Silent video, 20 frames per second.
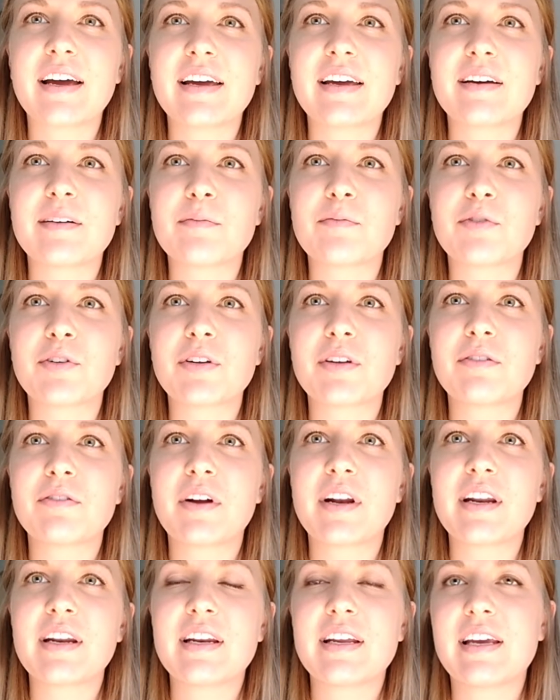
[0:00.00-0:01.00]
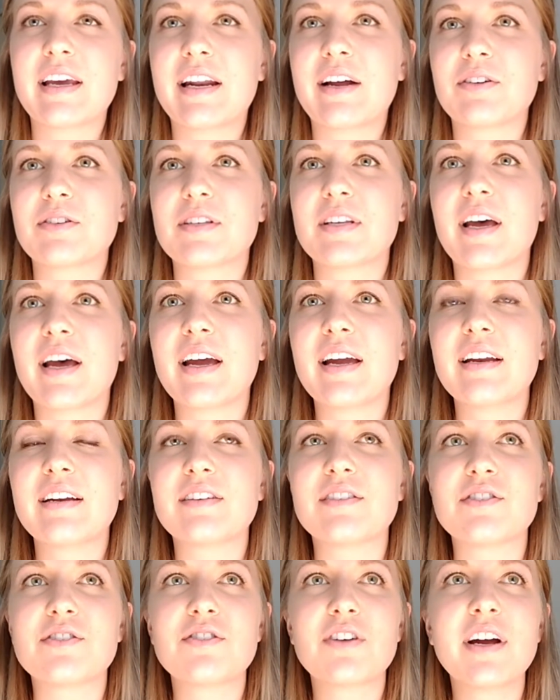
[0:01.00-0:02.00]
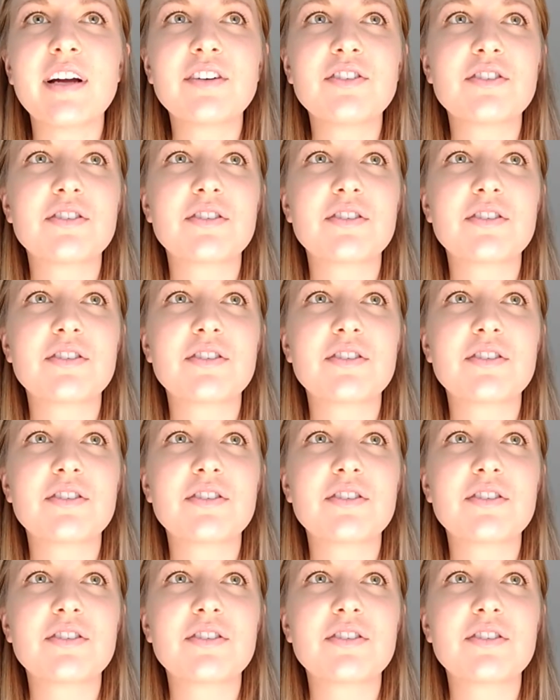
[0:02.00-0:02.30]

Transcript: am really ready to get outside and stretch.